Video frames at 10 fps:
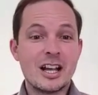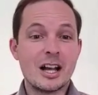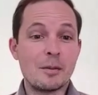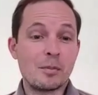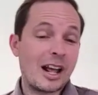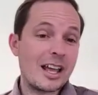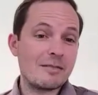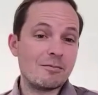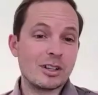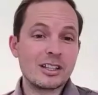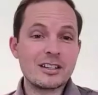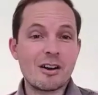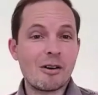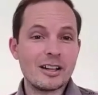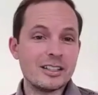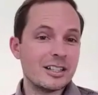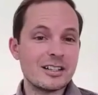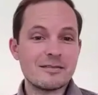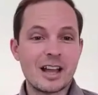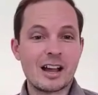Um, but I had really no idea